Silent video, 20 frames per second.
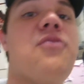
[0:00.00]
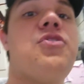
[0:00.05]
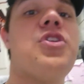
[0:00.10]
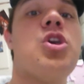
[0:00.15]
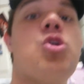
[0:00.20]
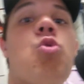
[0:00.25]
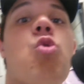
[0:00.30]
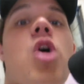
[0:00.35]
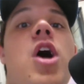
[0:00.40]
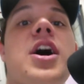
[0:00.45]
if
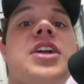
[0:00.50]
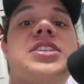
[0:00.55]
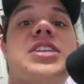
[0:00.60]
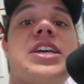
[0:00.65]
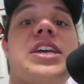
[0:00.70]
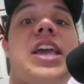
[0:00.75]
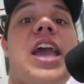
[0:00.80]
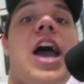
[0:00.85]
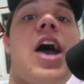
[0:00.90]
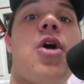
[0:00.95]
you want to
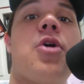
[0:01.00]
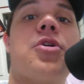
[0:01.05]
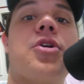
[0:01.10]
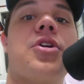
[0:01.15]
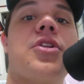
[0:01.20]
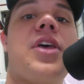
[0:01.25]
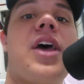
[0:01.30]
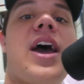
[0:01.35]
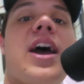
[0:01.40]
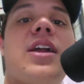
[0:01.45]
counter
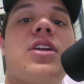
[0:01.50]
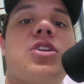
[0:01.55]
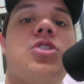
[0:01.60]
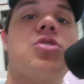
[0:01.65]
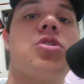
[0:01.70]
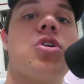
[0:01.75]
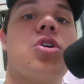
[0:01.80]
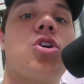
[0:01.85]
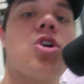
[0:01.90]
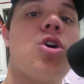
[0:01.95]
that,
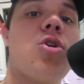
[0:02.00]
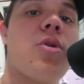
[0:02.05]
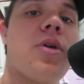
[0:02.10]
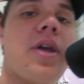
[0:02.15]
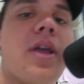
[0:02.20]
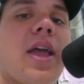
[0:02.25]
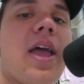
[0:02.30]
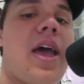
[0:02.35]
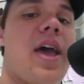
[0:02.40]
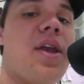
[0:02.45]
you can go
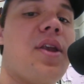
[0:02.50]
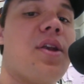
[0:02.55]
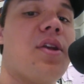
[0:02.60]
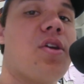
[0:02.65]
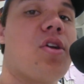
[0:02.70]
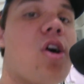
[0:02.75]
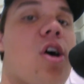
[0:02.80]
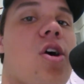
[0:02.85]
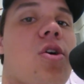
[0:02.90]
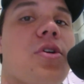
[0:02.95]
ahead and
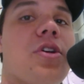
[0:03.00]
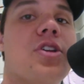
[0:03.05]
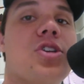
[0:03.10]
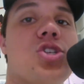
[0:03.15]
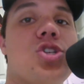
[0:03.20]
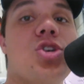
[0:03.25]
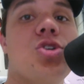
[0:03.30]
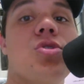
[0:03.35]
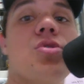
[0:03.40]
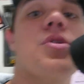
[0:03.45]
call in
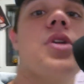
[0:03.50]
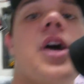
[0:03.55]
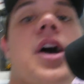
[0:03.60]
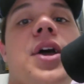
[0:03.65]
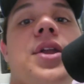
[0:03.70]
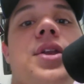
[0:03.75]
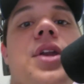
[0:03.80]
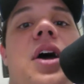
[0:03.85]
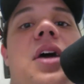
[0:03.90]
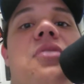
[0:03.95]

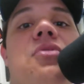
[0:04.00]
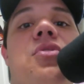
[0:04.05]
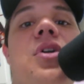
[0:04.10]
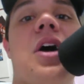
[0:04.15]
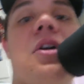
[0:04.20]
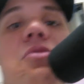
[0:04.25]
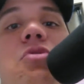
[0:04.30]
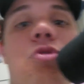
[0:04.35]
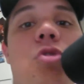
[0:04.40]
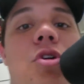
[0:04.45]

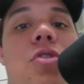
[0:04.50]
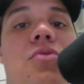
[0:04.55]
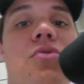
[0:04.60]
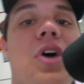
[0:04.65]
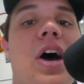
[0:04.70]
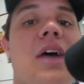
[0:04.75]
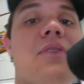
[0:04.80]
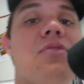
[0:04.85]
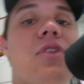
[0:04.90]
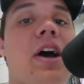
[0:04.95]

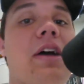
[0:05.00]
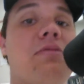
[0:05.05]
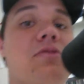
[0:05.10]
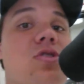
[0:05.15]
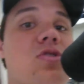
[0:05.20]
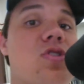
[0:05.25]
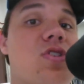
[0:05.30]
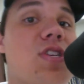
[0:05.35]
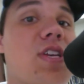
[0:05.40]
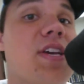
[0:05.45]

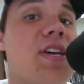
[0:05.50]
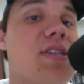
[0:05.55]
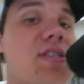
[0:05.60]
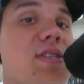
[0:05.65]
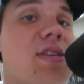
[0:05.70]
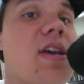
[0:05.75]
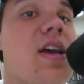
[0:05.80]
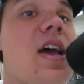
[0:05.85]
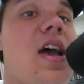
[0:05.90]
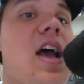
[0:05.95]

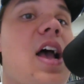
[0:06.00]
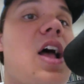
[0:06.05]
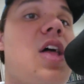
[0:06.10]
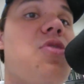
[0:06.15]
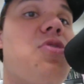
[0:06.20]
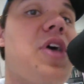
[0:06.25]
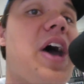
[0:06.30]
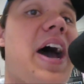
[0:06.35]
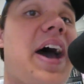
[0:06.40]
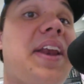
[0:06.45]
209-954-5526.
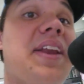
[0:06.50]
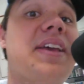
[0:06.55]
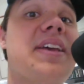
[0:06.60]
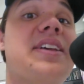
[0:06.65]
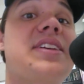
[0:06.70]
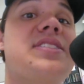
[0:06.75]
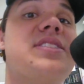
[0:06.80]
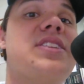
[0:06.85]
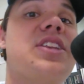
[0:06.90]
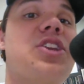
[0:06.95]
That
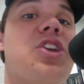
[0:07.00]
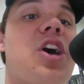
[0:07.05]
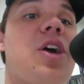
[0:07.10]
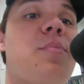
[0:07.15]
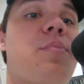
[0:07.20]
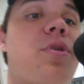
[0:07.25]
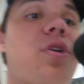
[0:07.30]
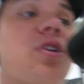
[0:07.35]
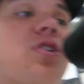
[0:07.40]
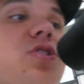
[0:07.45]
is the
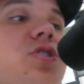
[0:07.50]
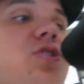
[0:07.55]
numbers.